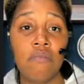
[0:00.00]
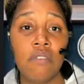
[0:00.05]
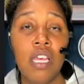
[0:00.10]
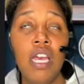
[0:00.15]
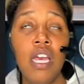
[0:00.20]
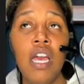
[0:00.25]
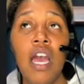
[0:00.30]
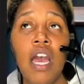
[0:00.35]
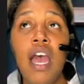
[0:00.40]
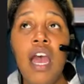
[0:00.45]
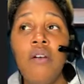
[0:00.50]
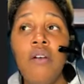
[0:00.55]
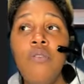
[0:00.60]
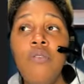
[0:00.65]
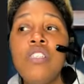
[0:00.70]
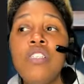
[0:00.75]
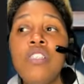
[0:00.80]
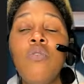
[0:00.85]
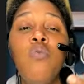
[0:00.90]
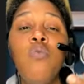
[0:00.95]
I was
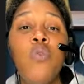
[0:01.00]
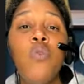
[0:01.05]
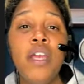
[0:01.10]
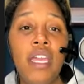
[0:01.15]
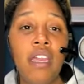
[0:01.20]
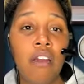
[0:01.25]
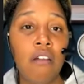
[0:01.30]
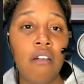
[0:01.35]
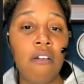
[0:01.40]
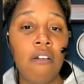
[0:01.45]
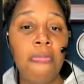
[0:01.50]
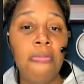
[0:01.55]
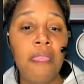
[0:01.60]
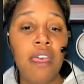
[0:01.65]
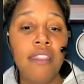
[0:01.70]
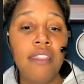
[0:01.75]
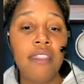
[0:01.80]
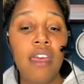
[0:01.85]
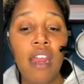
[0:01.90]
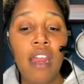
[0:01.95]
aware
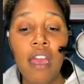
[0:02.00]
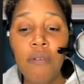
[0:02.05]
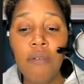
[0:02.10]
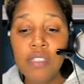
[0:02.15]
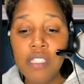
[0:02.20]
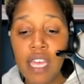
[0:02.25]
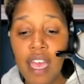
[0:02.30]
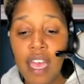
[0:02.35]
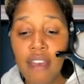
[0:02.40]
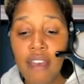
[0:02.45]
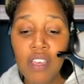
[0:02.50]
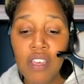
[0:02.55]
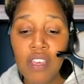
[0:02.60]
that I was having